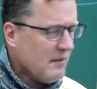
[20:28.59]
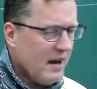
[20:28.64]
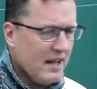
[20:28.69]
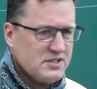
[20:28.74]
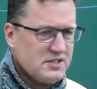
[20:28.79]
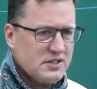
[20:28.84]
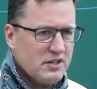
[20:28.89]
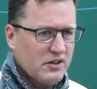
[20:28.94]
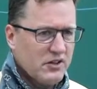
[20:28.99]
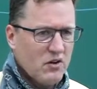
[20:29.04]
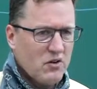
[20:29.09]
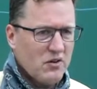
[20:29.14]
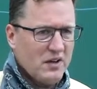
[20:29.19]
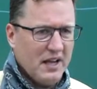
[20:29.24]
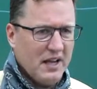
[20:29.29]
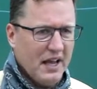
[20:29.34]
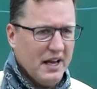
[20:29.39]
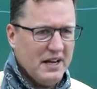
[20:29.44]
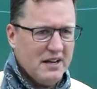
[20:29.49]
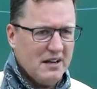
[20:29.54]
and I still don't
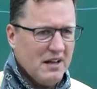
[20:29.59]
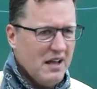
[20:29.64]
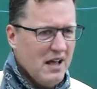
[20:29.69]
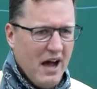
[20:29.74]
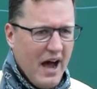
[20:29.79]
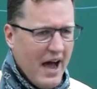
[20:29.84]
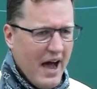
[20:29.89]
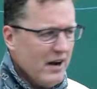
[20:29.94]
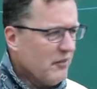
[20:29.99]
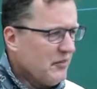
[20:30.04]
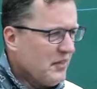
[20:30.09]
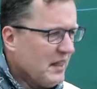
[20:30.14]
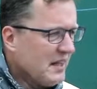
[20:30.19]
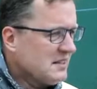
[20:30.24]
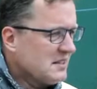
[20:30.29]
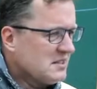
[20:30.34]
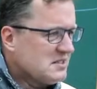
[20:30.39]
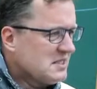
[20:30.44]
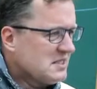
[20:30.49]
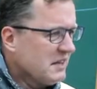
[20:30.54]
get it. I don't think
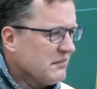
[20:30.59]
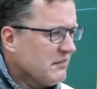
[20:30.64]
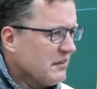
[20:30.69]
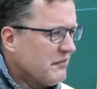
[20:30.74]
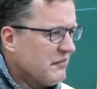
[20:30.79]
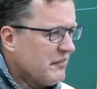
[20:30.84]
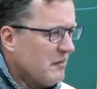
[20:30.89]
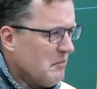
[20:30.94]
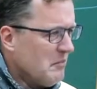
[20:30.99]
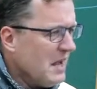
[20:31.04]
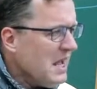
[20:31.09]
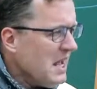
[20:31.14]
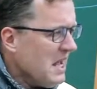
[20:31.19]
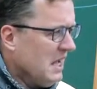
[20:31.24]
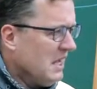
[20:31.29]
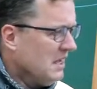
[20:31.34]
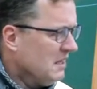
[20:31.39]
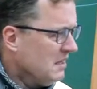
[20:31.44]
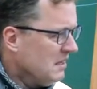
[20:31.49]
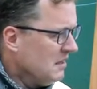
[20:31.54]
this is even for
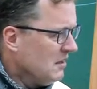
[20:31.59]
me.